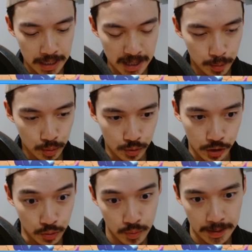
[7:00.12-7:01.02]
people
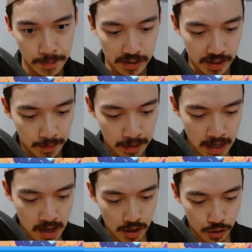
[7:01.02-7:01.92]
just really mess up.
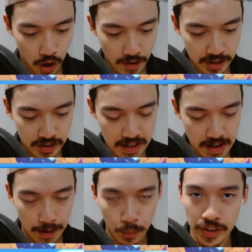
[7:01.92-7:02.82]
So
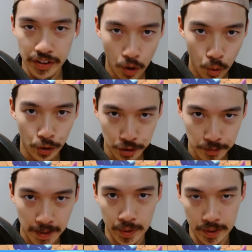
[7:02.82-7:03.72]
obviously, I want to hold on
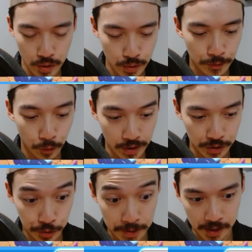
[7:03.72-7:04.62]
to my recruits for
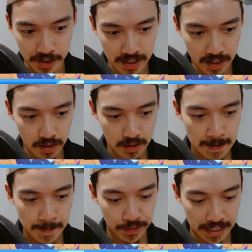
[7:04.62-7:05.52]
his 3 Musketeers.
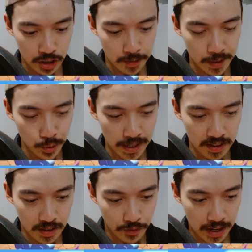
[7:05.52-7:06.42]
That's going to be the way
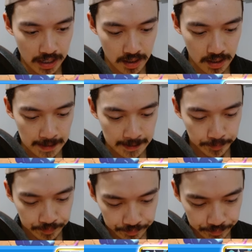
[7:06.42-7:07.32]
to defend it.
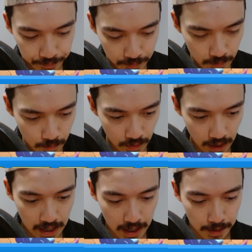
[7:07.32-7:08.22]

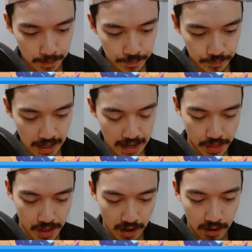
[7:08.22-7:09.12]
And
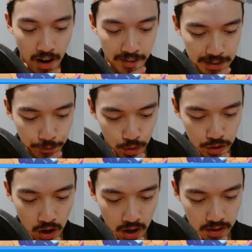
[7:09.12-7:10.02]
then obviously for
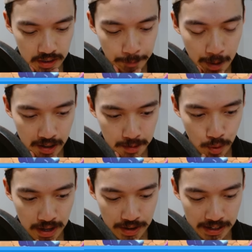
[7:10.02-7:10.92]
his Hogs, if
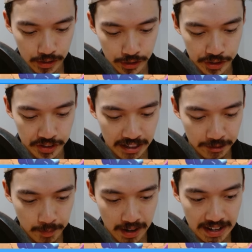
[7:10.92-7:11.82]
possible, I'd rather just
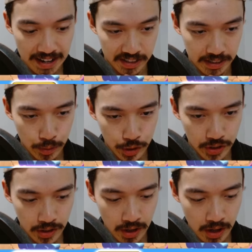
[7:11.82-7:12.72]
save my
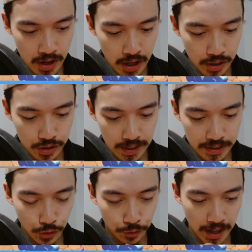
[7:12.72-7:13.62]
Executioner. So
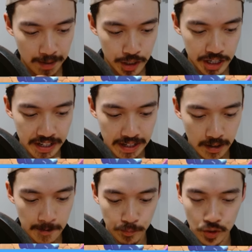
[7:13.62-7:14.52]
let's go Flying Machine
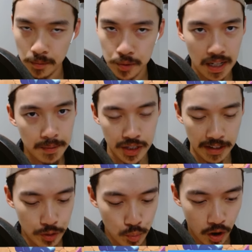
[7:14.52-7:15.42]
here. Sometimes
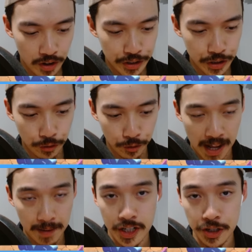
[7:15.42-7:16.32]
if you want, you can go
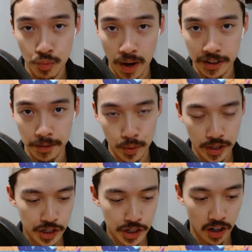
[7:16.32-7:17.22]
Flying Machine right at the
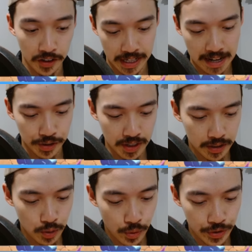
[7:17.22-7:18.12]
bridge on the
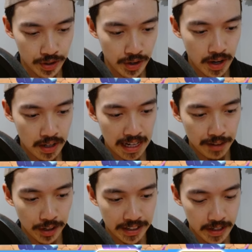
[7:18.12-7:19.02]
outside corner, kind
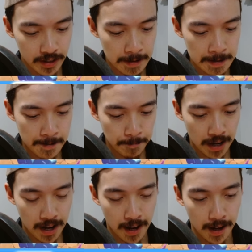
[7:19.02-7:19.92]
of like here.
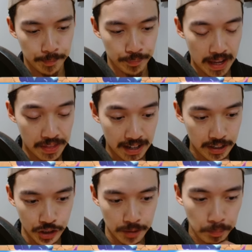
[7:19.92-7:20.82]
And that
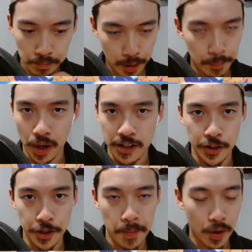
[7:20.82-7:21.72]
can just put pressure
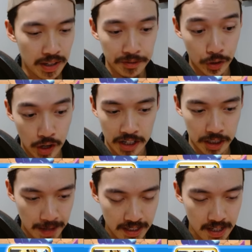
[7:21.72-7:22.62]
on your opponent if they're not
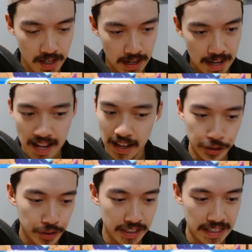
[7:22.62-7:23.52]
expecting it. And
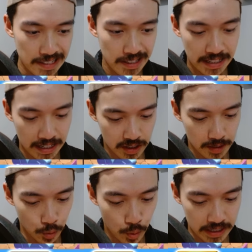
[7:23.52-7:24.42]
you can easily get
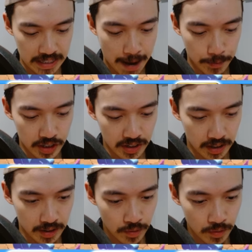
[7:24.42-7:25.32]
some quick damage
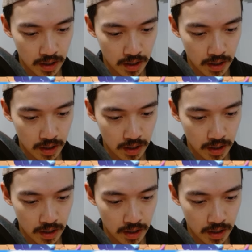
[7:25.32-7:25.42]
there.